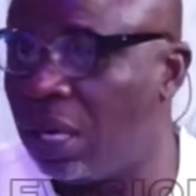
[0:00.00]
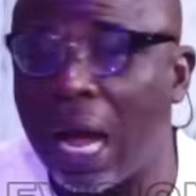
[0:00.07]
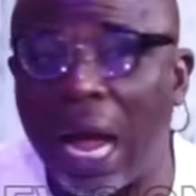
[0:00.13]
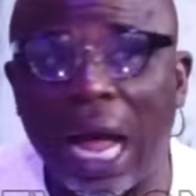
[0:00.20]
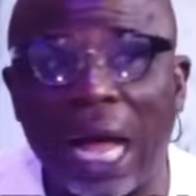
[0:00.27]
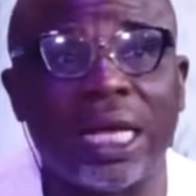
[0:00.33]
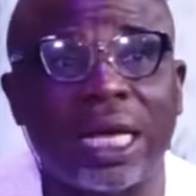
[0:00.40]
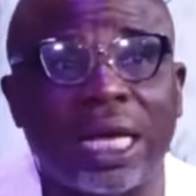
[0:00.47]

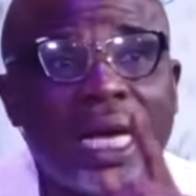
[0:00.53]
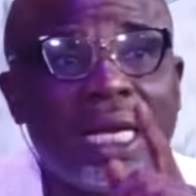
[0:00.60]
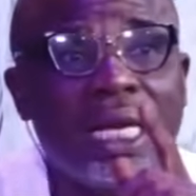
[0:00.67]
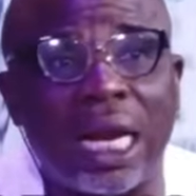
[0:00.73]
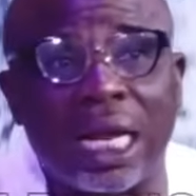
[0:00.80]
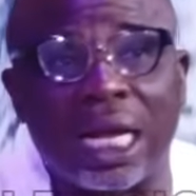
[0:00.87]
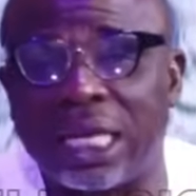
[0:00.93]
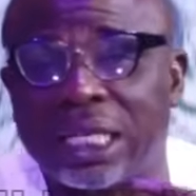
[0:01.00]
And again,
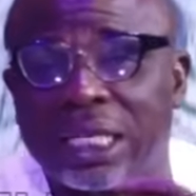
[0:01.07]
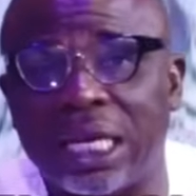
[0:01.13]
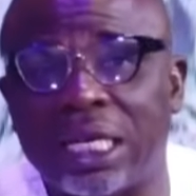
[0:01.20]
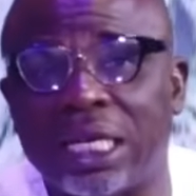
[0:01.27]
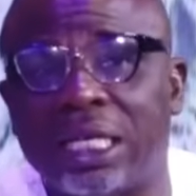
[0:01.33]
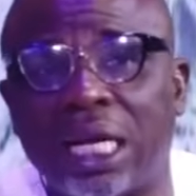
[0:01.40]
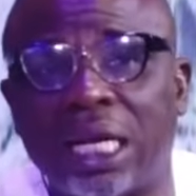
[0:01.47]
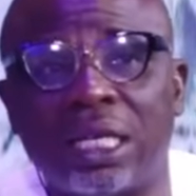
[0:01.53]
I can tell
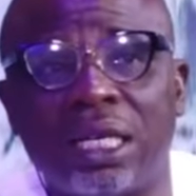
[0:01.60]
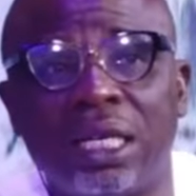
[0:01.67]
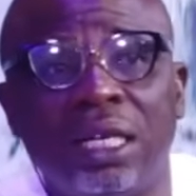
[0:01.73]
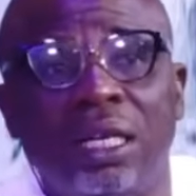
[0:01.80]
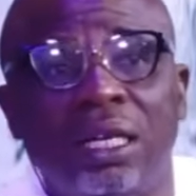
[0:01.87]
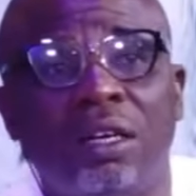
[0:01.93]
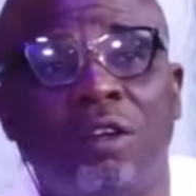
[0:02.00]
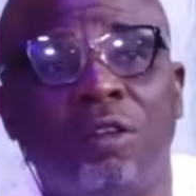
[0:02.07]
them that
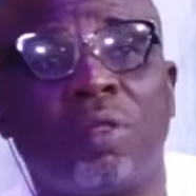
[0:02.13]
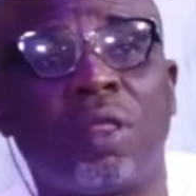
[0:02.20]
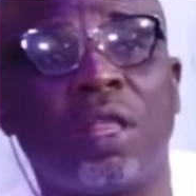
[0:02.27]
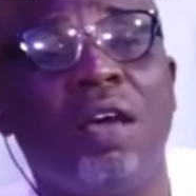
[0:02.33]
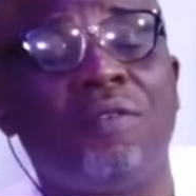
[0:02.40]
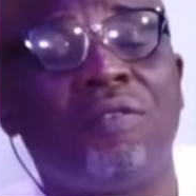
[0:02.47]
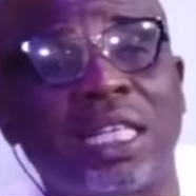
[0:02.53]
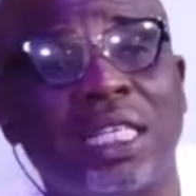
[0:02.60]

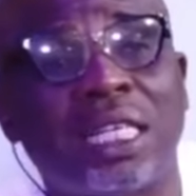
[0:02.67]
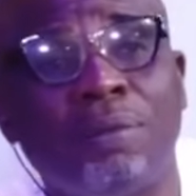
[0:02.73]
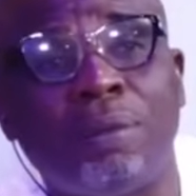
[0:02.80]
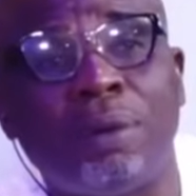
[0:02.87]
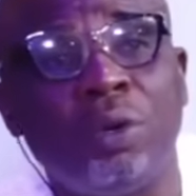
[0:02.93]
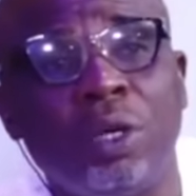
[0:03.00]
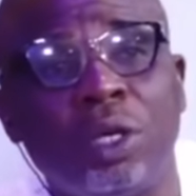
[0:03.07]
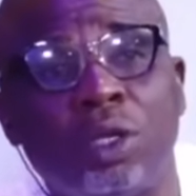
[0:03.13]
if there's
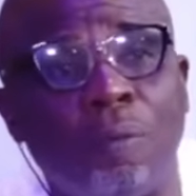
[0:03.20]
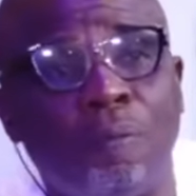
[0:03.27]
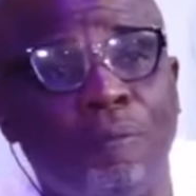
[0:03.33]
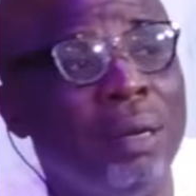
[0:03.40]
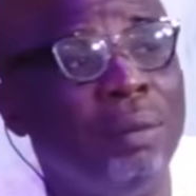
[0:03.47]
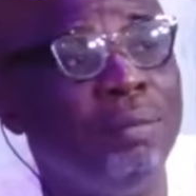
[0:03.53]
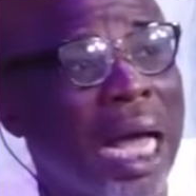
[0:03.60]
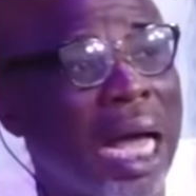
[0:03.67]
anybody we need to
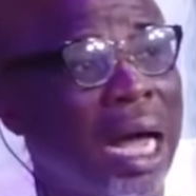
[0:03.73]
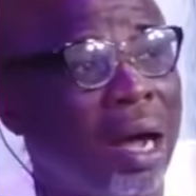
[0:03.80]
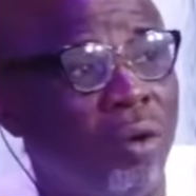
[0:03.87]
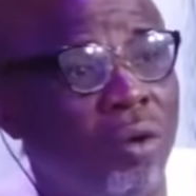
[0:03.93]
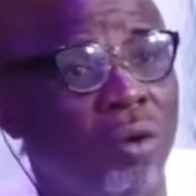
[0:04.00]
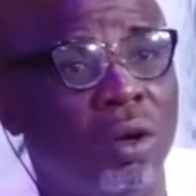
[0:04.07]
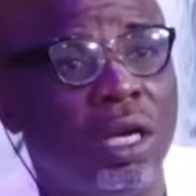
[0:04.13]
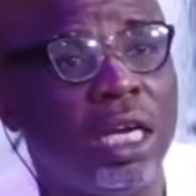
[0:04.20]
blame
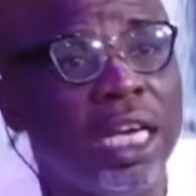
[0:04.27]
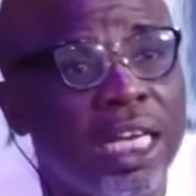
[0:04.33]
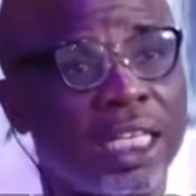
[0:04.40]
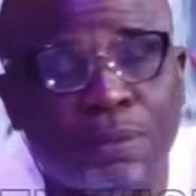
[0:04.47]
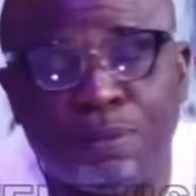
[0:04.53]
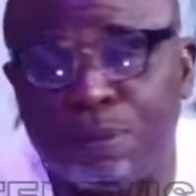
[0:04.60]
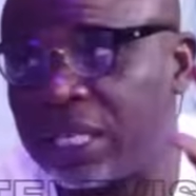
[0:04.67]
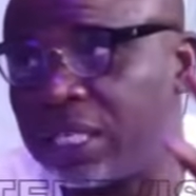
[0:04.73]
now, is the
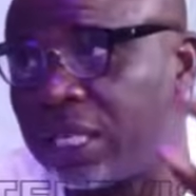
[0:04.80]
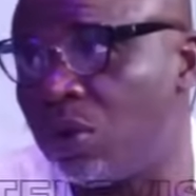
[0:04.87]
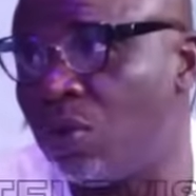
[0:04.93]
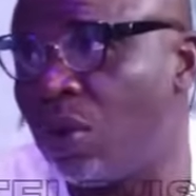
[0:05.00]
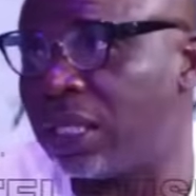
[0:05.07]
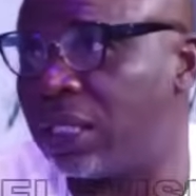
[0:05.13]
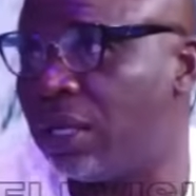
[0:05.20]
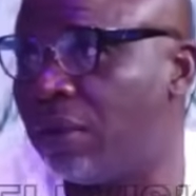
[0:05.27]
president who
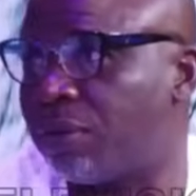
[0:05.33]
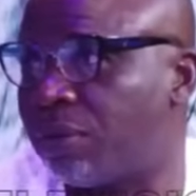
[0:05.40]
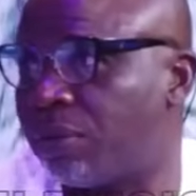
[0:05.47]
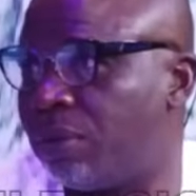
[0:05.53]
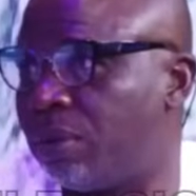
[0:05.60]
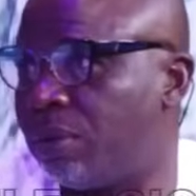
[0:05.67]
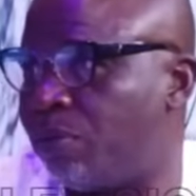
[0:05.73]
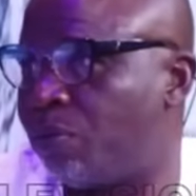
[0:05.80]
has saved
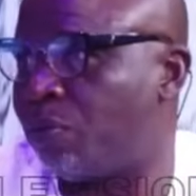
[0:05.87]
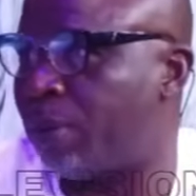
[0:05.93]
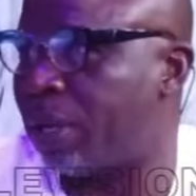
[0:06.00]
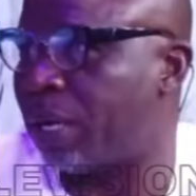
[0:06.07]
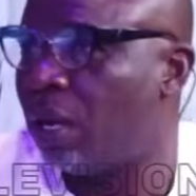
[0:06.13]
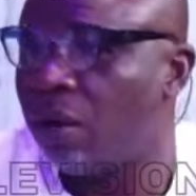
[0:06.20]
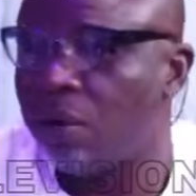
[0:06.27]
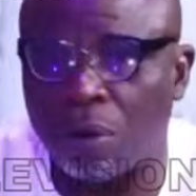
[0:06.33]

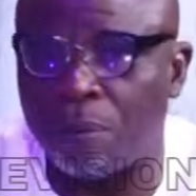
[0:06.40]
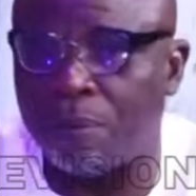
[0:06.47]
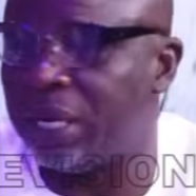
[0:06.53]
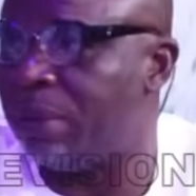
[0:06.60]
Fubara from being